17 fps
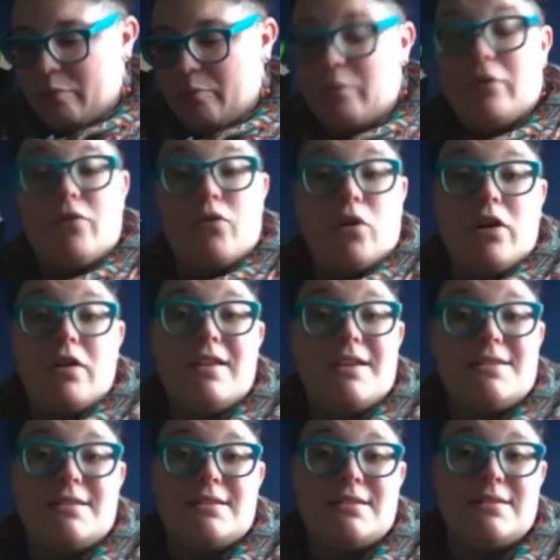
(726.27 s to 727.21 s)
before
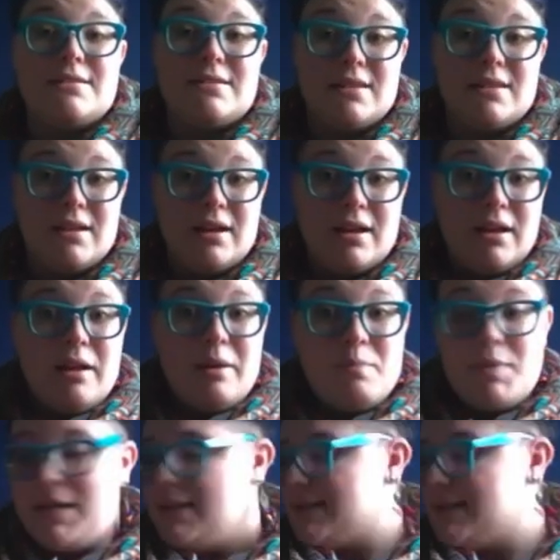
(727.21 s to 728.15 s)
this
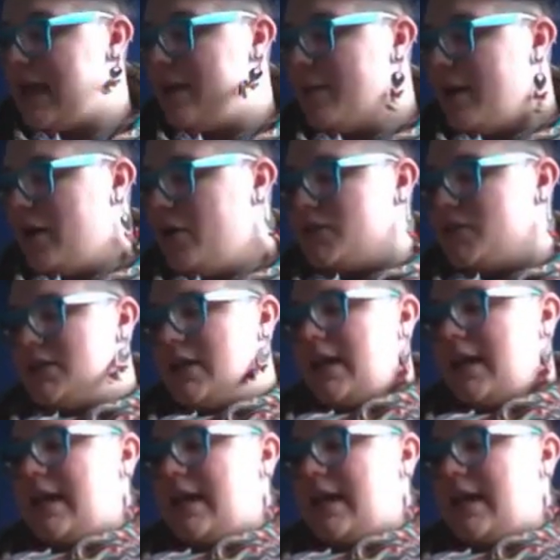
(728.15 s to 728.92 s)
piece came out.